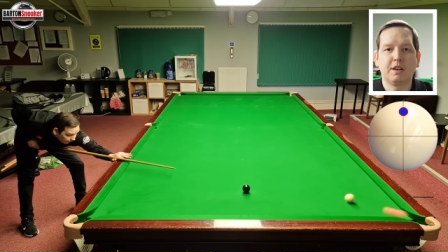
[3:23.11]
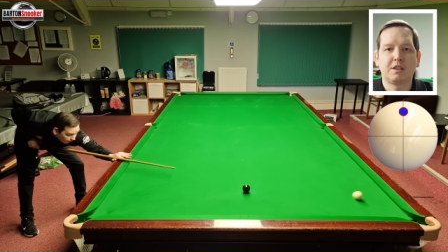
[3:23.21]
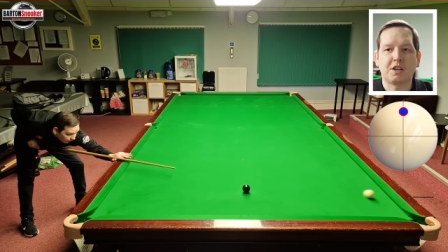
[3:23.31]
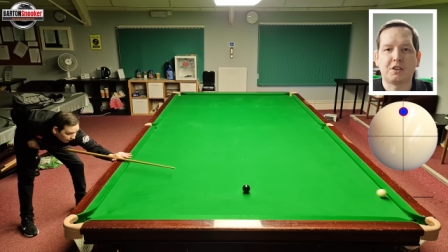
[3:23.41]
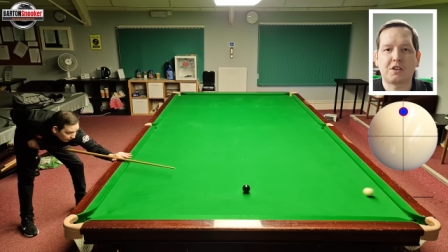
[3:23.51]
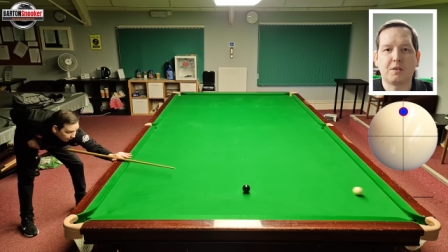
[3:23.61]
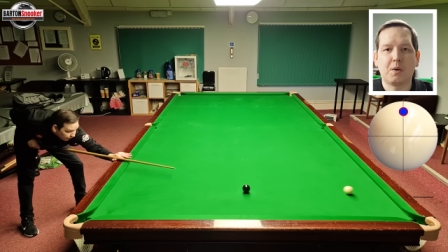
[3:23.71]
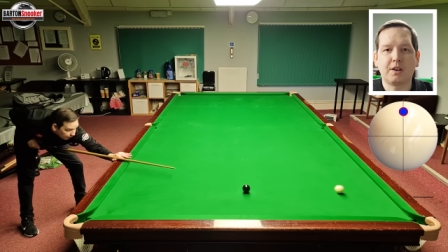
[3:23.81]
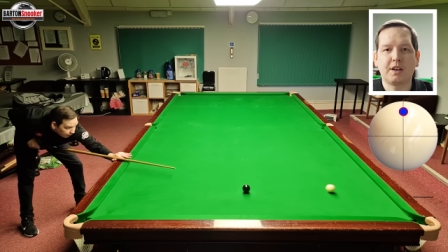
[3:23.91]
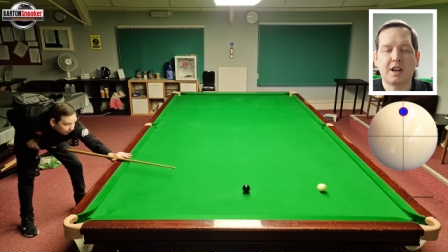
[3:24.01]
So you can see the
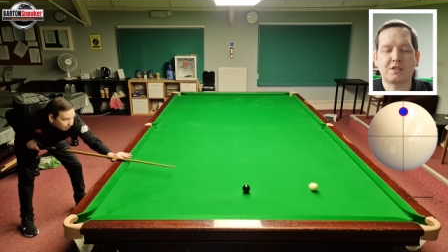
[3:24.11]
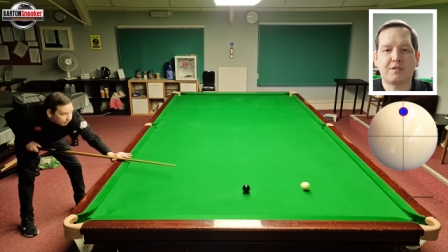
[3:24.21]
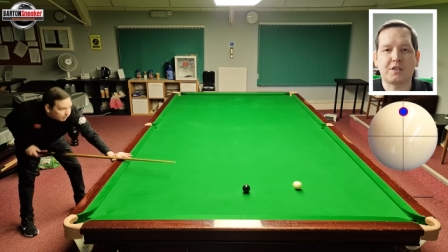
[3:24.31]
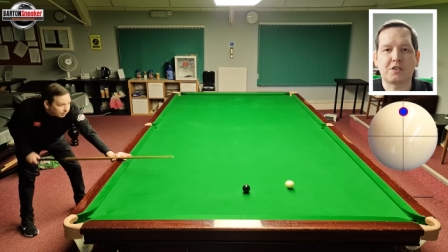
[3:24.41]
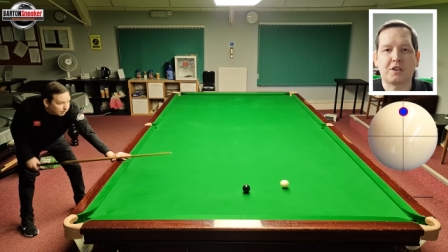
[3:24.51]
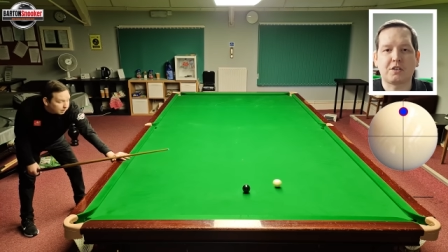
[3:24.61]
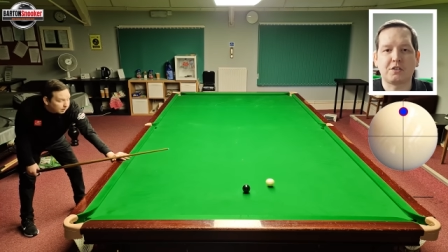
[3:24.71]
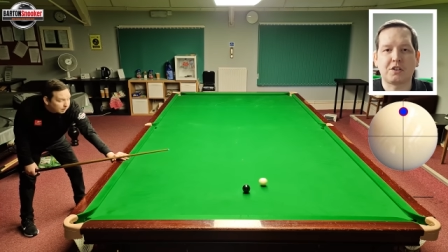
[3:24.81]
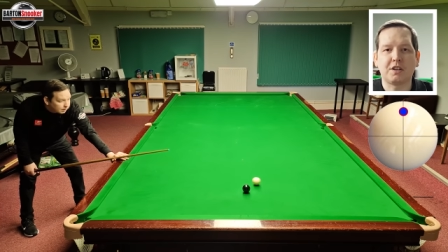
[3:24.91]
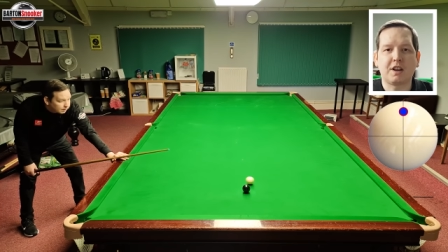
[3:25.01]
white goes off the side
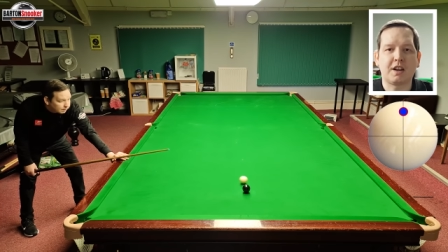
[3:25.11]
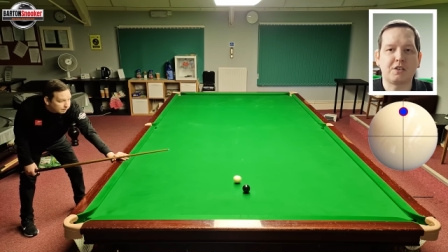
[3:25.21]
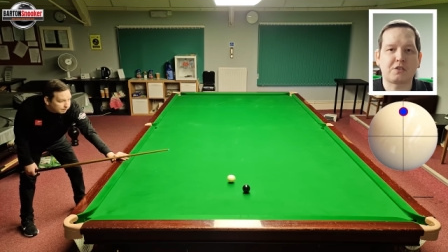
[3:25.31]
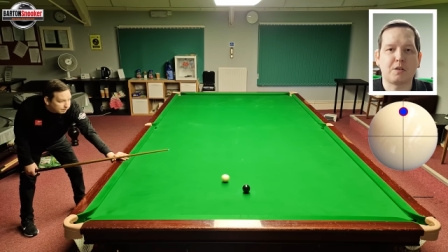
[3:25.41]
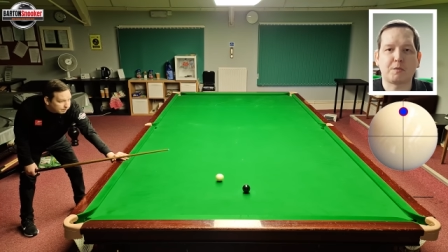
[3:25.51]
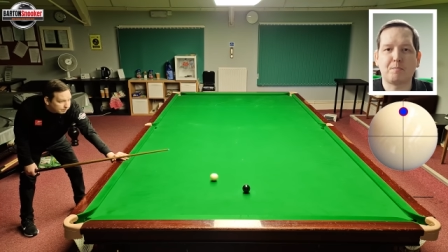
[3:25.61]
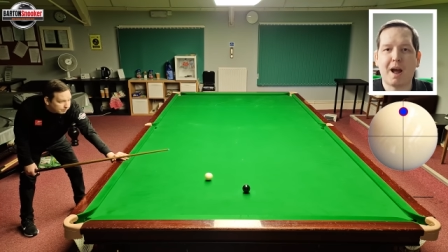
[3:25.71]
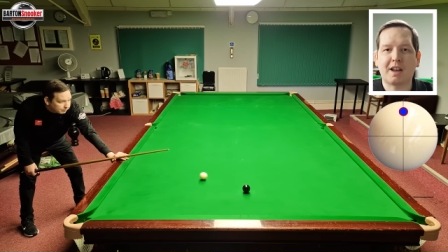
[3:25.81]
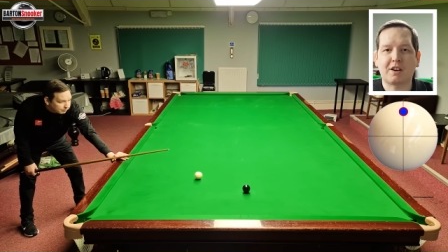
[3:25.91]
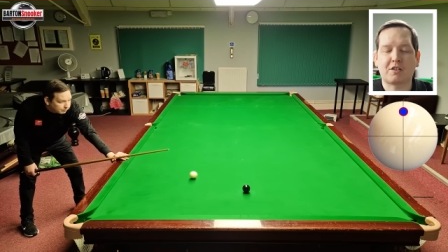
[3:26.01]
cushion and it just comes
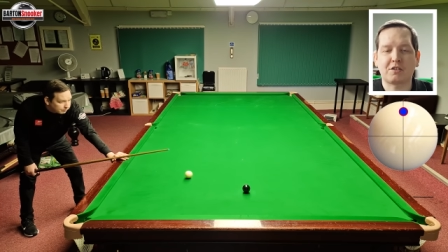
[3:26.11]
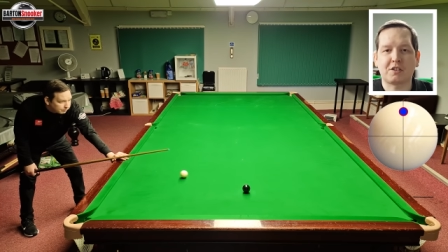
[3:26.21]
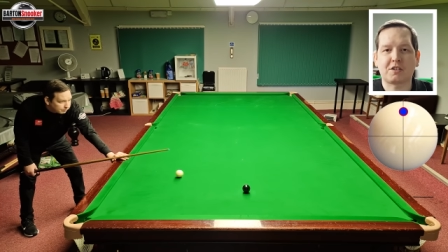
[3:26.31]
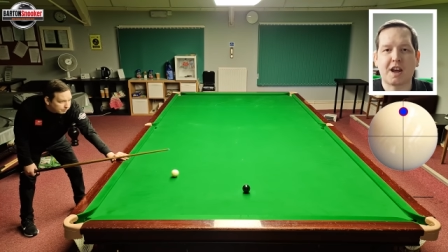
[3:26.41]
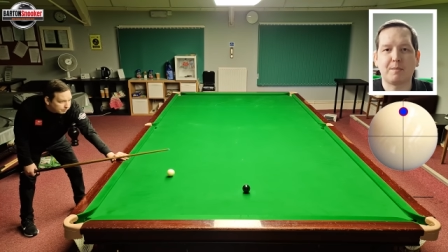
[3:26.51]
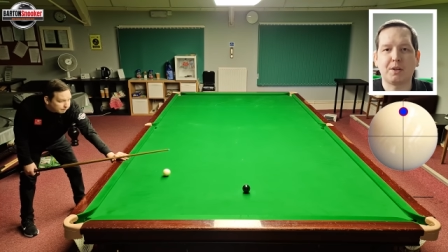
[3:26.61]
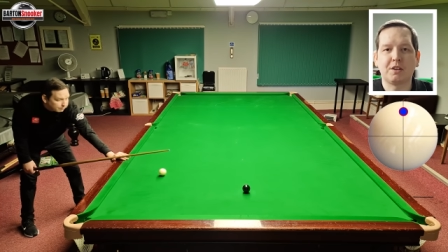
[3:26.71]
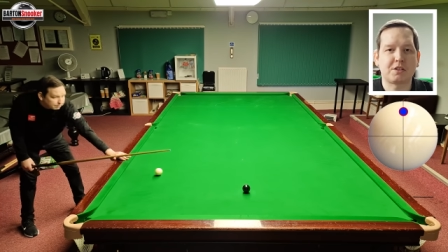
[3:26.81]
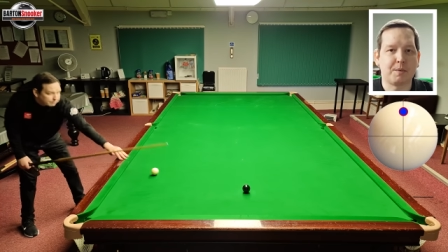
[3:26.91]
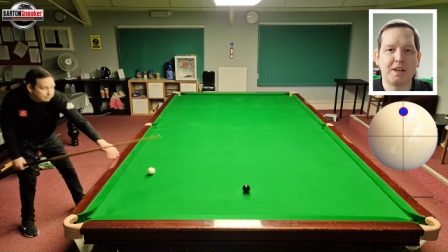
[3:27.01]
back across the table,
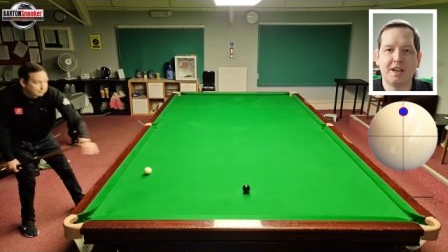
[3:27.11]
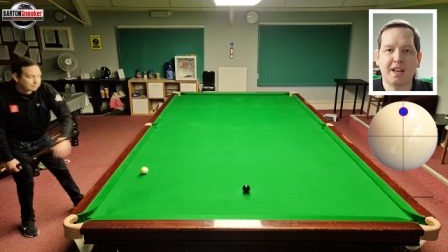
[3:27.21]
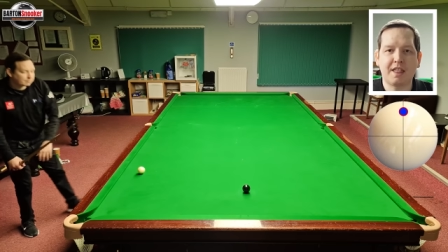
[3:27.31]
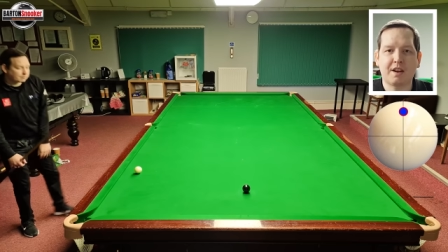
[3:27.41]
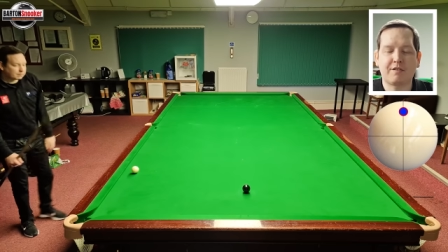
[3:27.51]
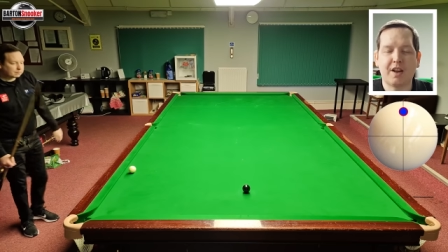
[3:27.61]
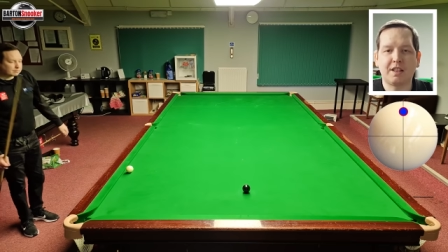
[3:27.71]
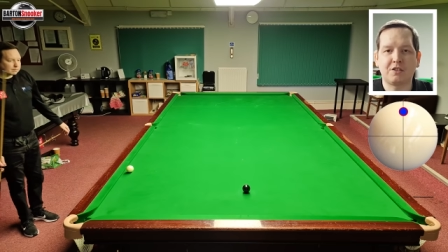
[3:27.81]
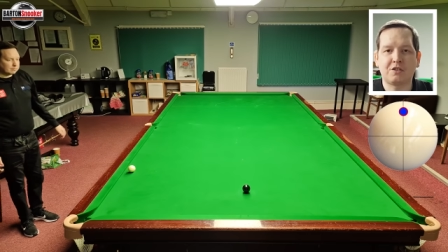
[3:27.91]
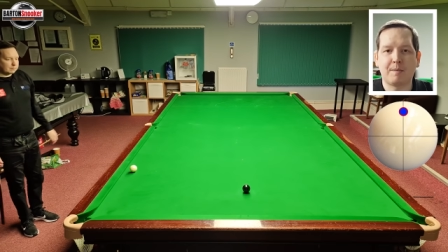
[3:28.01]
so we didn't get that effect
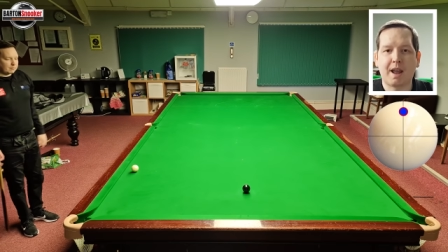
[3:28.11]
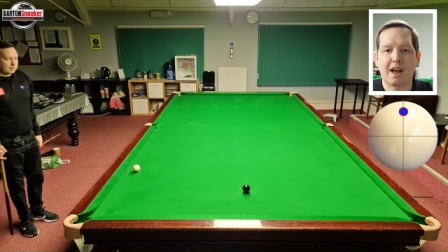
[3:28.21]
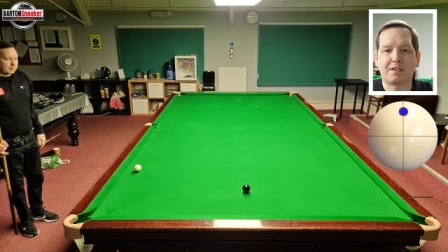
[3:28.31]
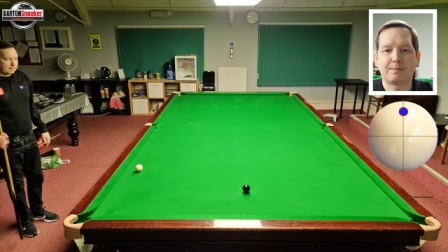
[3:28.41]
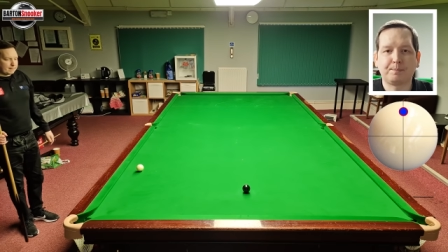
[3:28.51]
that Jimmy had.